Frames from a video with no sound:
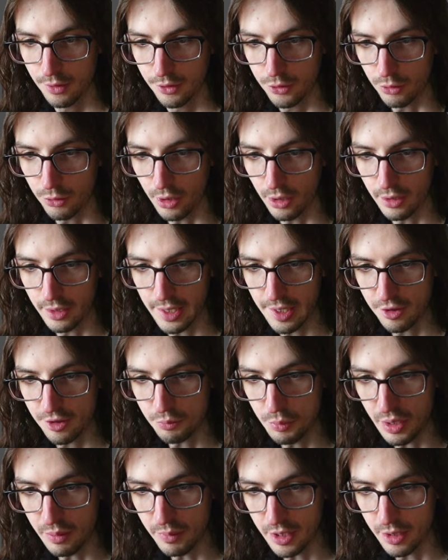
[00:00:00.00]
Terraria has
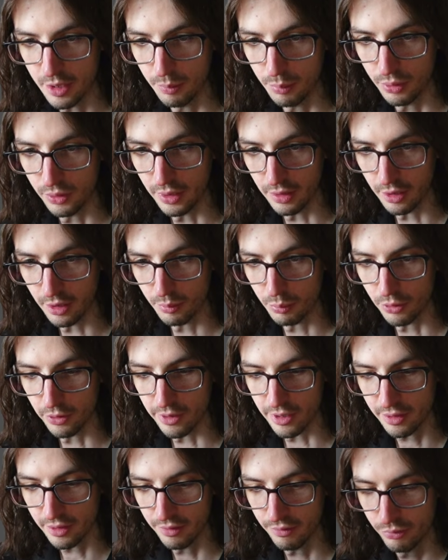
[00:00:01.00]
made me completely
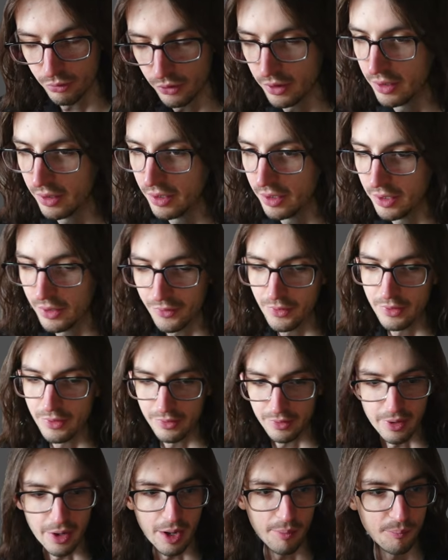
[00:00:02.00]
unproductive.
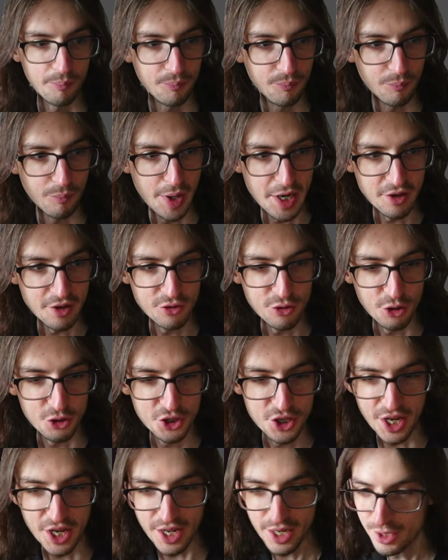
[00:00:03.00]
Yeah, many
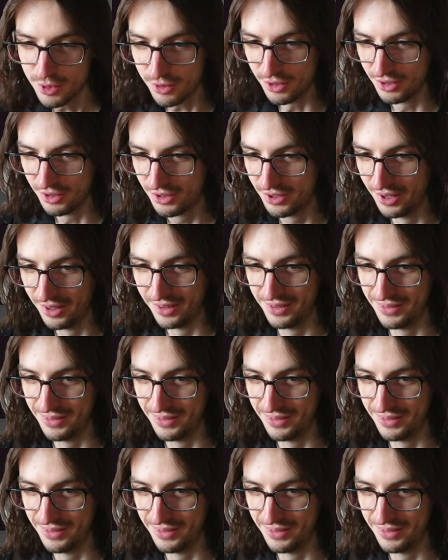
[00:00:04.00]
such cases.